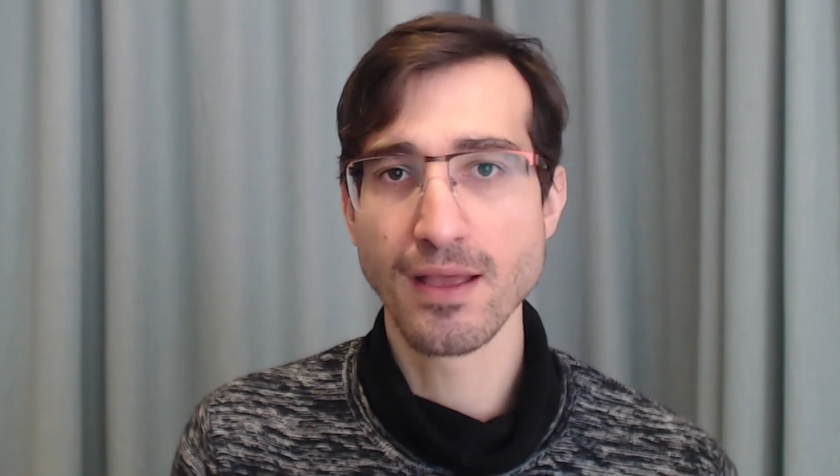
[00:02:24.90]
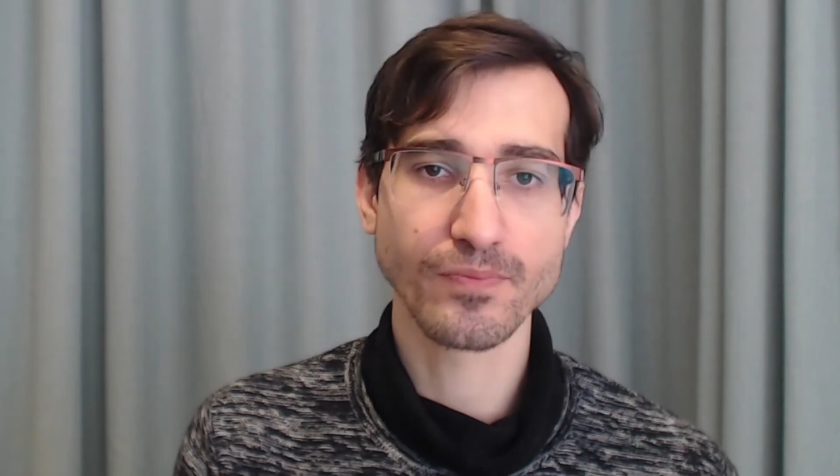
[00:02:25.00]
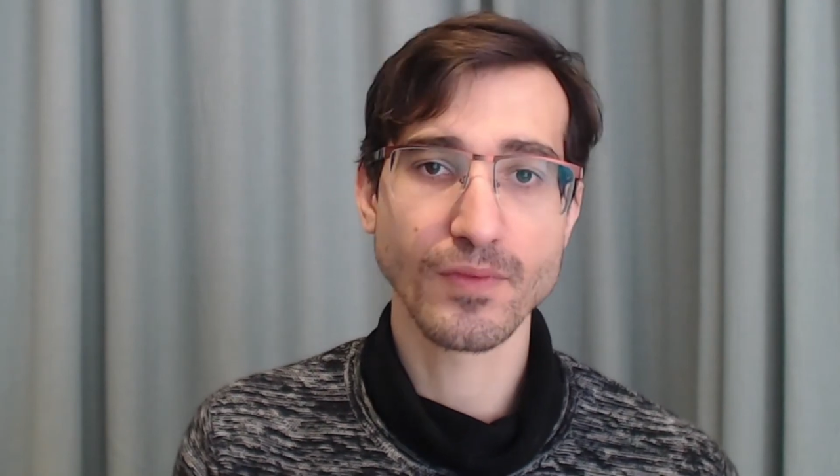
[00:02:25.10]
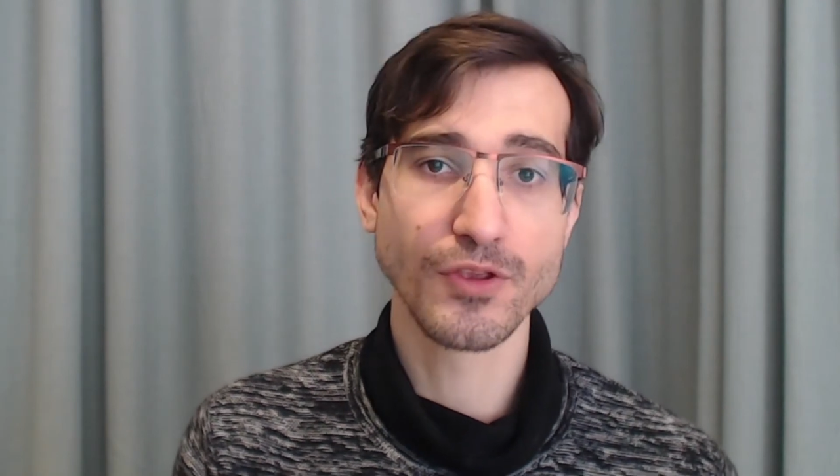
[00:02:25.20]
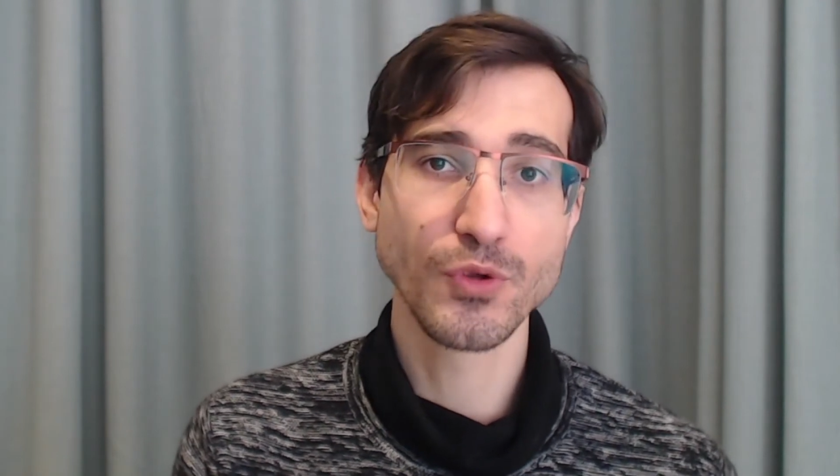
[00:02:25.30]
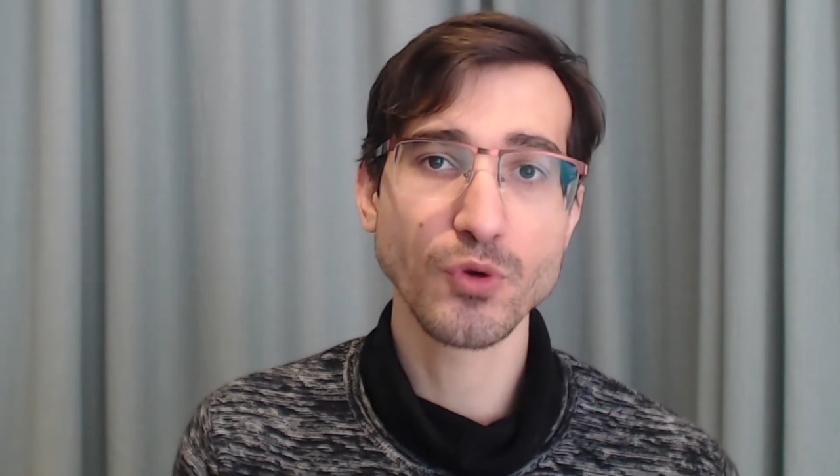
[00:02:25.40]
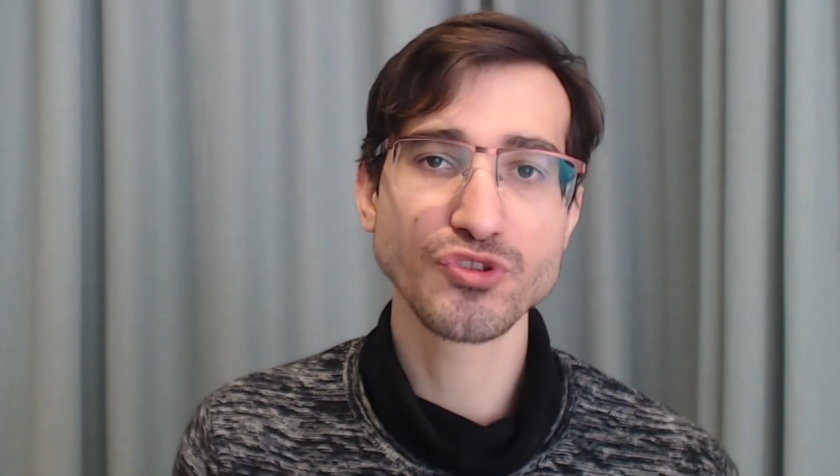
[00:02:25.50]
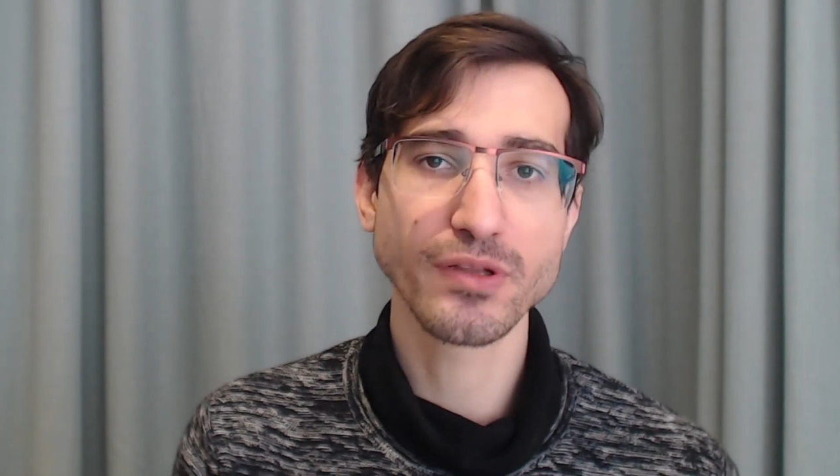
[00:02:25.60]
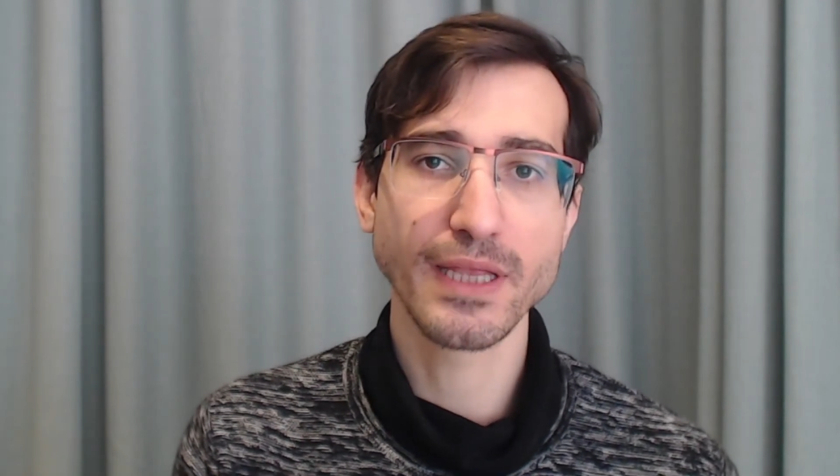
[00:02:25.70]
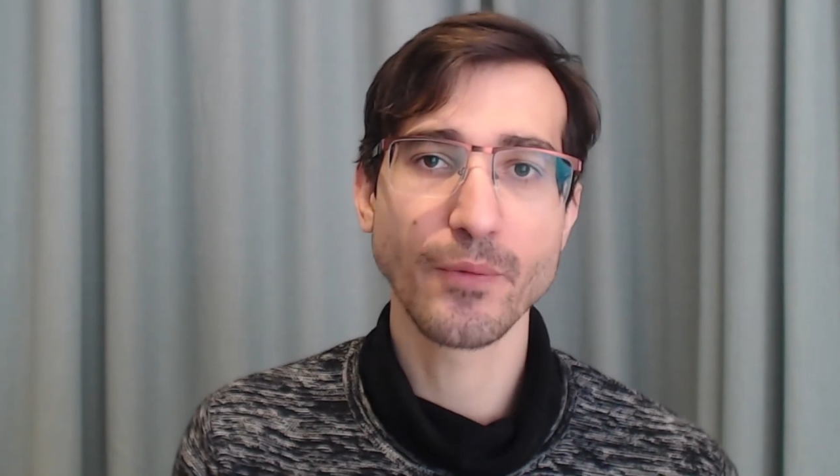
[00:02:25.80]

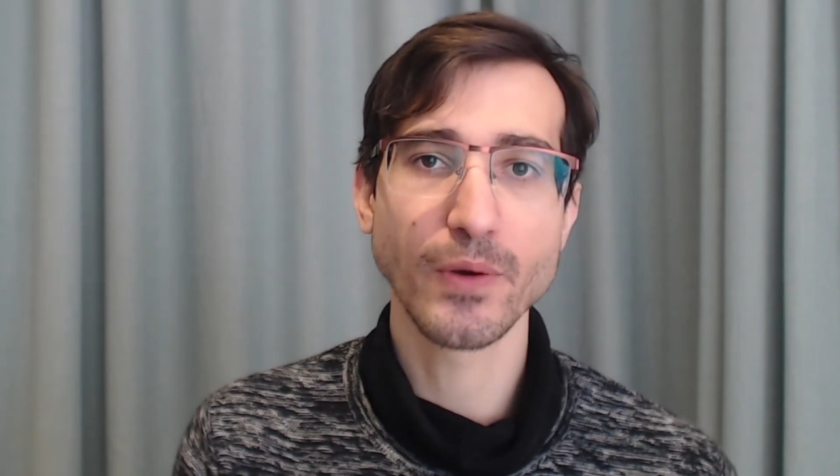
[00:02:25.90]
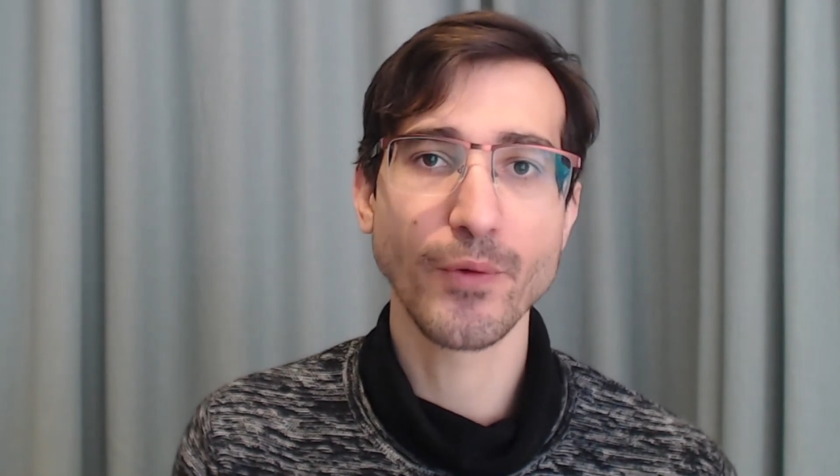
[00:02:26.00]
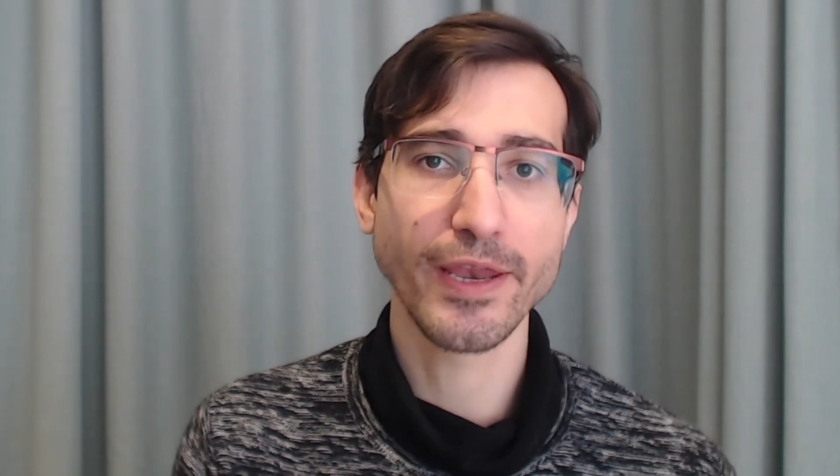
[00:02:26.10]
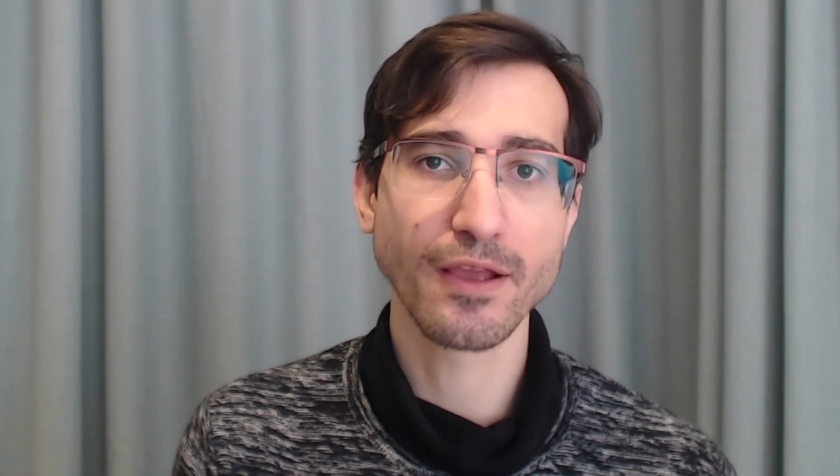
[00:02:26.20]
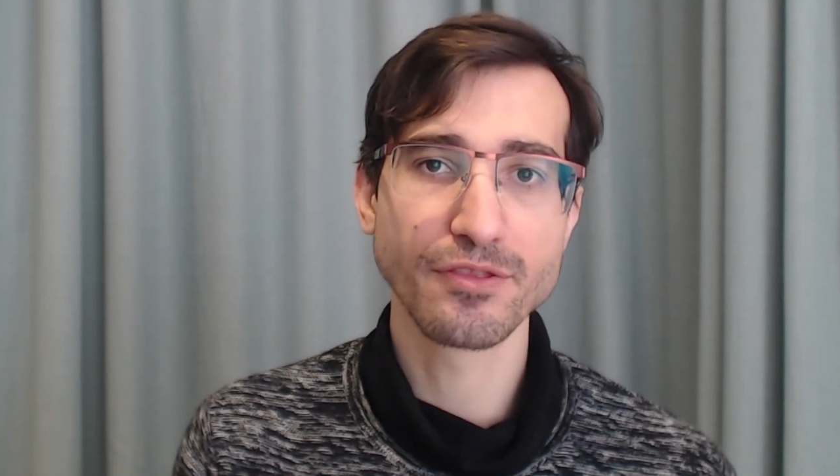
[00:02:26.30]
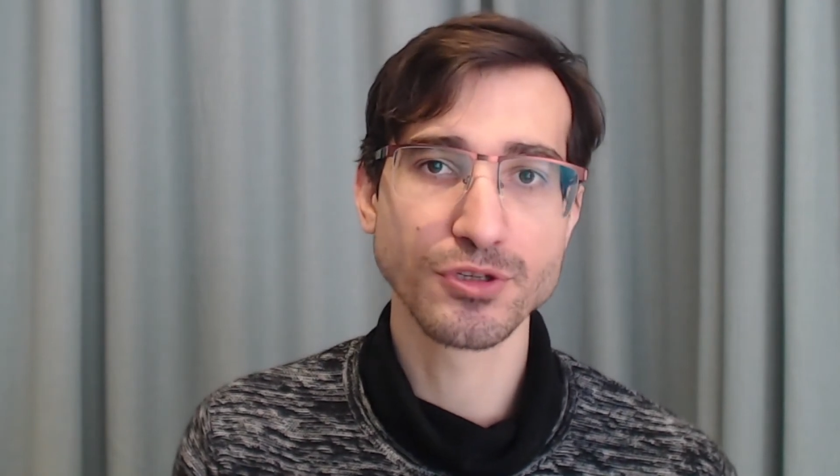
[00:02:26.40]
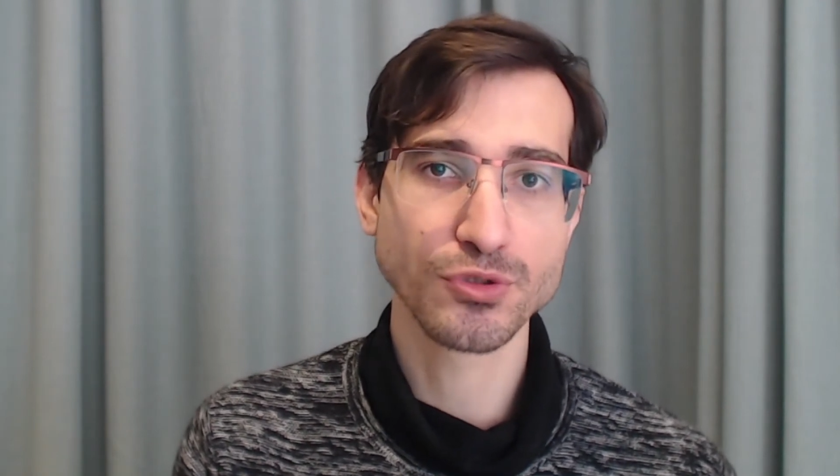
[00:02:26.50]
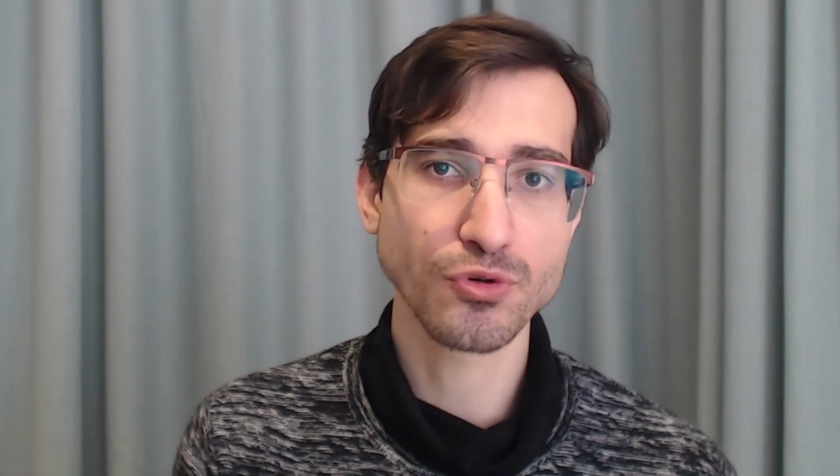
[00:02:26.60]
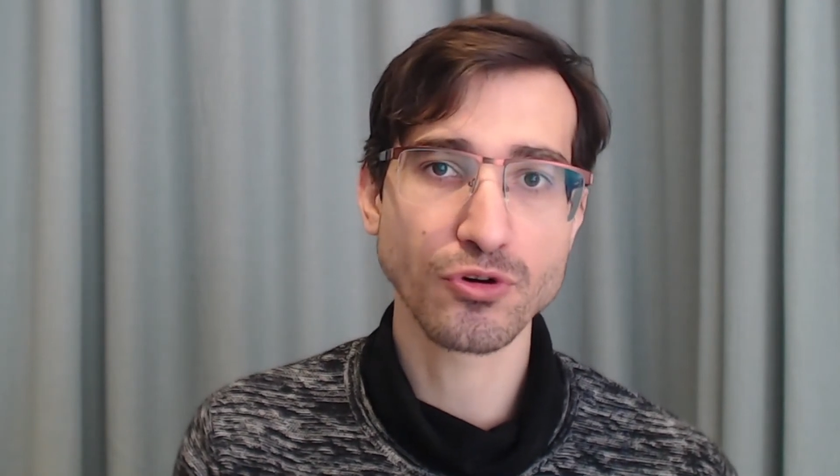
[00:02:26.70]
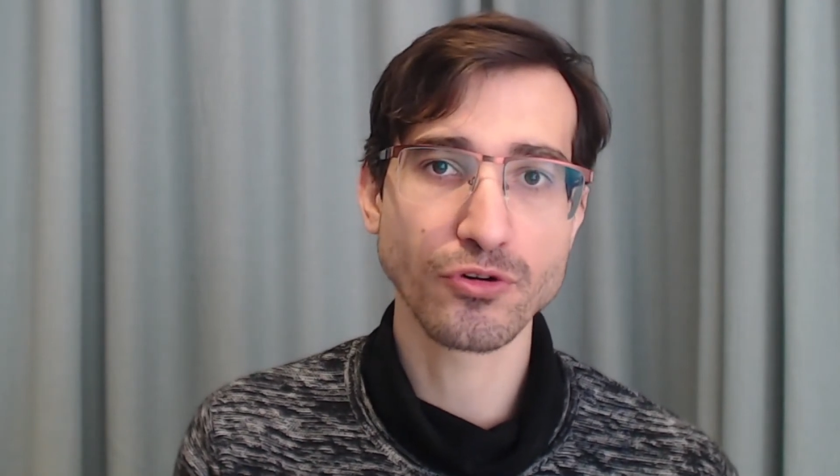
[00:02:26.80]
usually when waiting in the
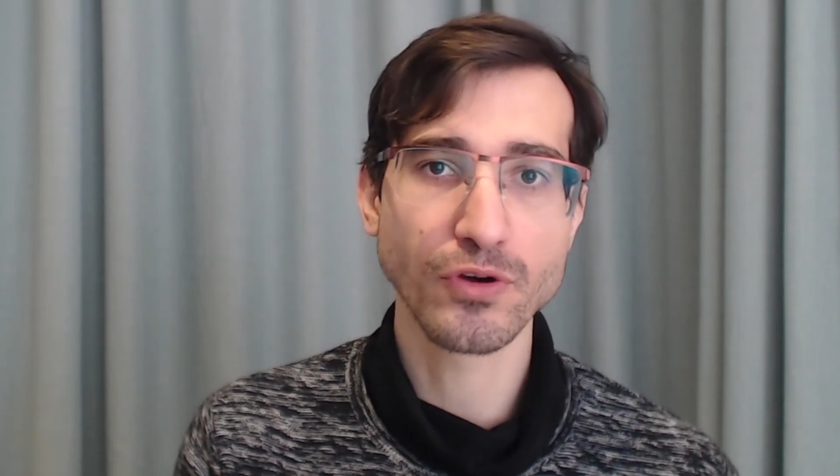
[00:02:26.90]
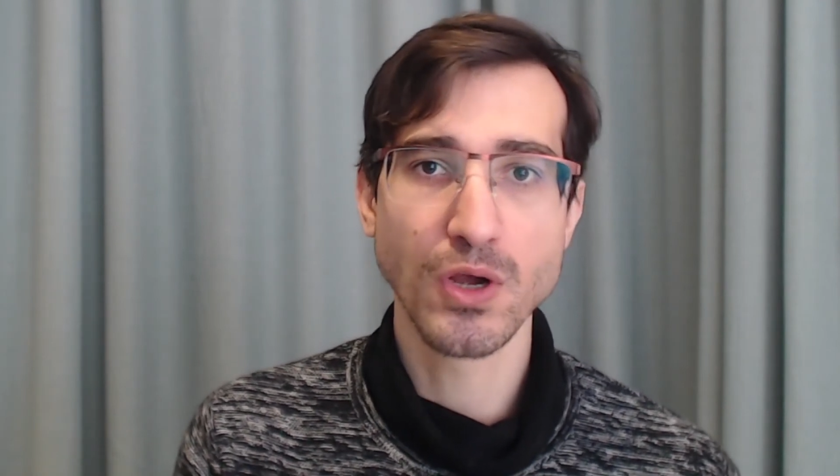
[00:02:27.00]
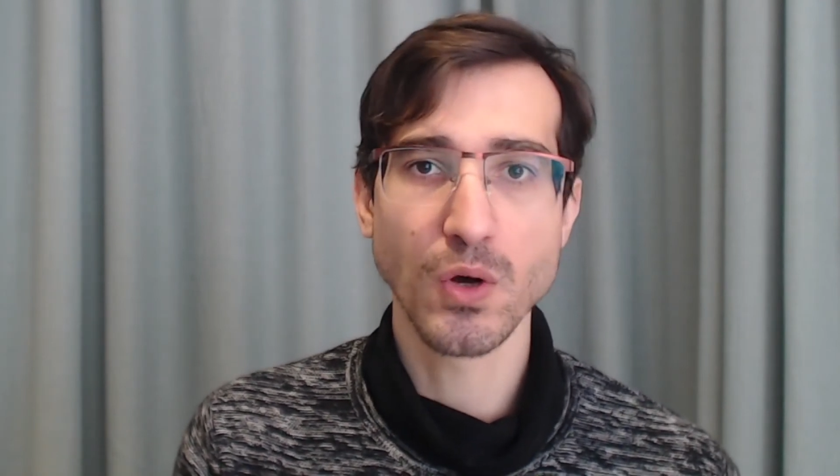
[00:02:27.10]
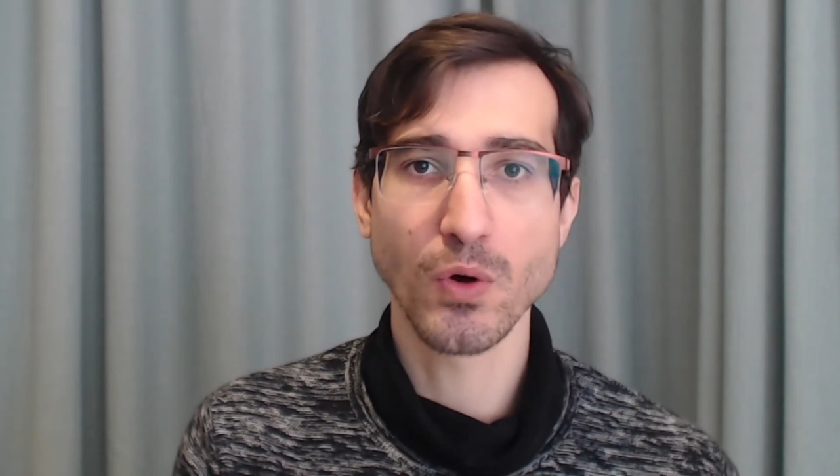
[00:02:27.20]
store,